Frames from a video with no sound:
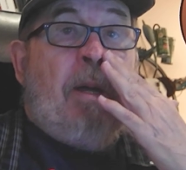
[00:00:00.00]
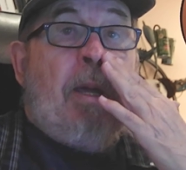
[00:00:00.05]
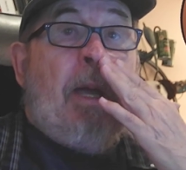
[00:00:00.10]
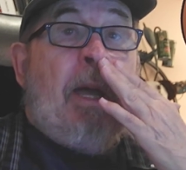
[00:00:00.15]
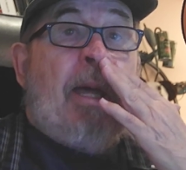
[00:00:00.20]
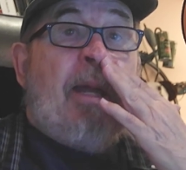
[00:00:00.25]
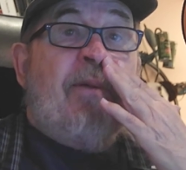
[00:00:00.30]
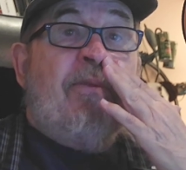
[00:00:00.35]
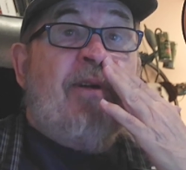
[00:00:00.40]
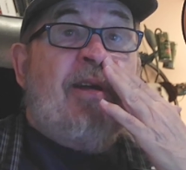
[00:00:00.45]

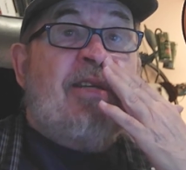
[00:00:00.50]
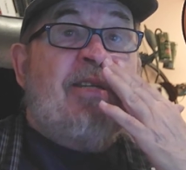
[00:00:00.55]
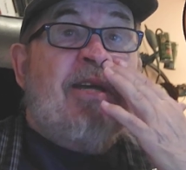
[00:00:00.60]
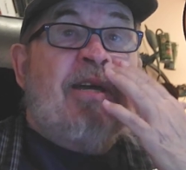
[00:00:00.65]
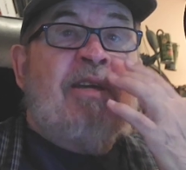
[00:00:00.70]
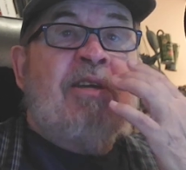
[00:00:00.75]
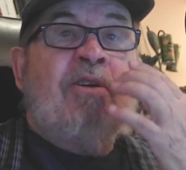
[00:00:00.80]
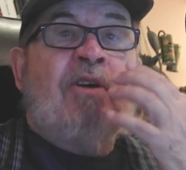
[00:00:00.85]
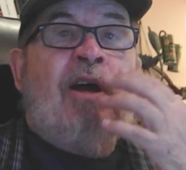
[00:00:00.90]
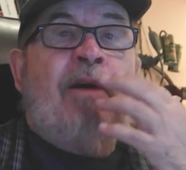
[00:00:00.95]
And if I
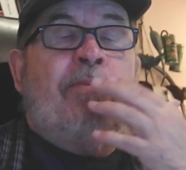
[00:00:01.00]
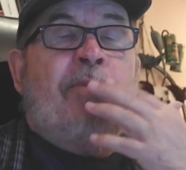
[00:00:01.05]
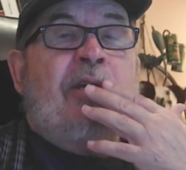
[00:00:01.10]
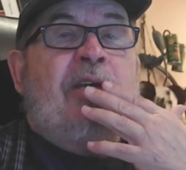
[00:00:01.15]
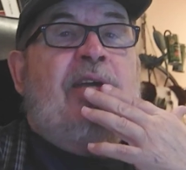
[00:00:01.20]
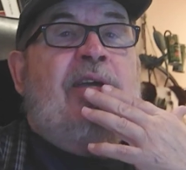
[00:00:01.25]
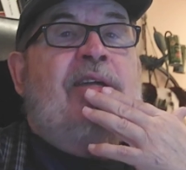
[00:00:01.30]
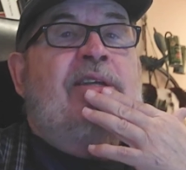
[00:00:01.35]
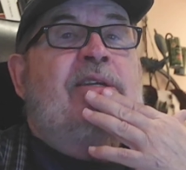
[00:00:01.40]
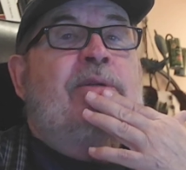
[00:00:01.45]
tell you I'm an
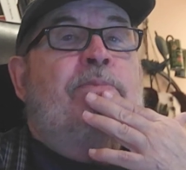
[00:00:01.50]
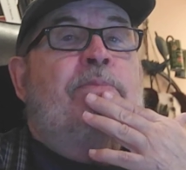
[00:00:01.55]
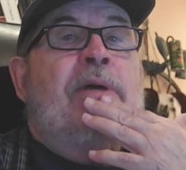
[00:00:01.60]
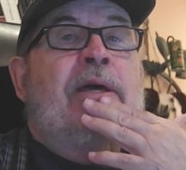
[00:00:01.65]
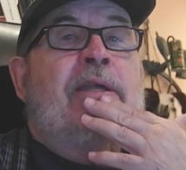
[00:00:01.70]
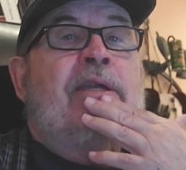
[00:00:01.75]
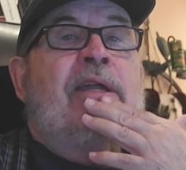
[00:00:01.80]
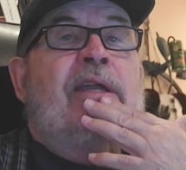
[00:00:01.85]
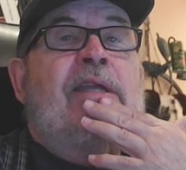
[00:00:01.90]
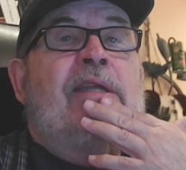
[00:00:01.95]

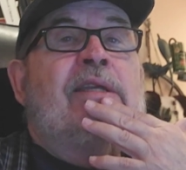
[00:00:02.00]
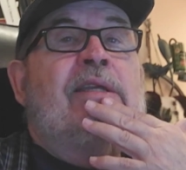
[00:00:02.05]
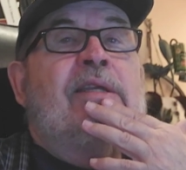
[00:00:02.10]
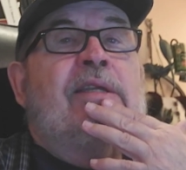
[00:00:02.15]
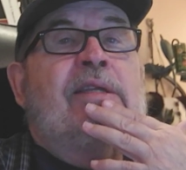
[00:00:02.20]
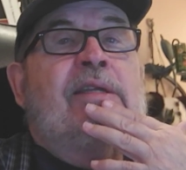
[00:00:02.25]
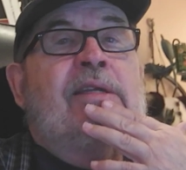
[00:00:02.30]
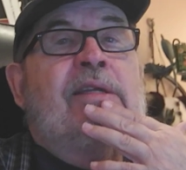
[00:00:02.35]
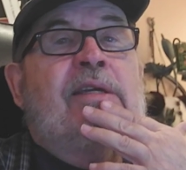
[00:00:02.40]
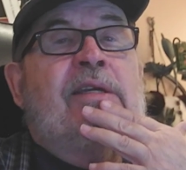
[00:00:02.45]
independent,
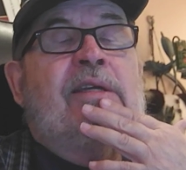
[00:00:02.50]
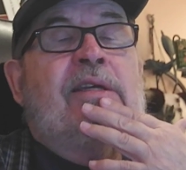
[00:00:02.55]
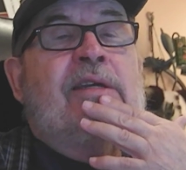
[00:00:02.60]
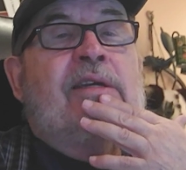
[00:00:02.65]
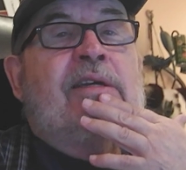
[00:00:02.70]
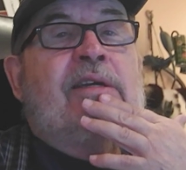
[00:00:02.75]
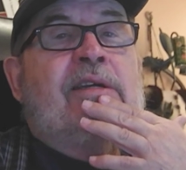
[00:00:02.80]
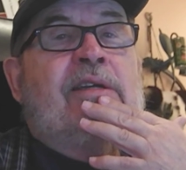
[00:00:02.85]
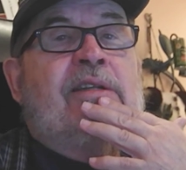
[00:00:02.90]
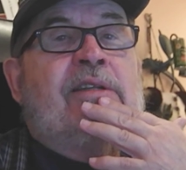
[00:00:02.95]

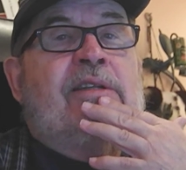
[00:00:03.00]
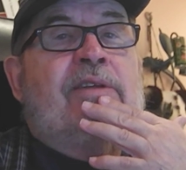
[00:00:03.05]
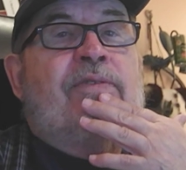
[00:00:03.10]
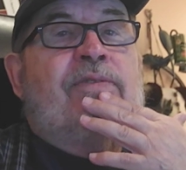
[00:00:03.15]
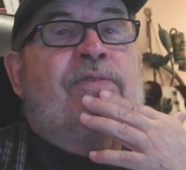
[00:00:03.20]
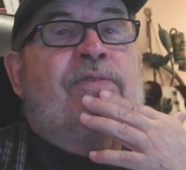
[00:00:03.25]
the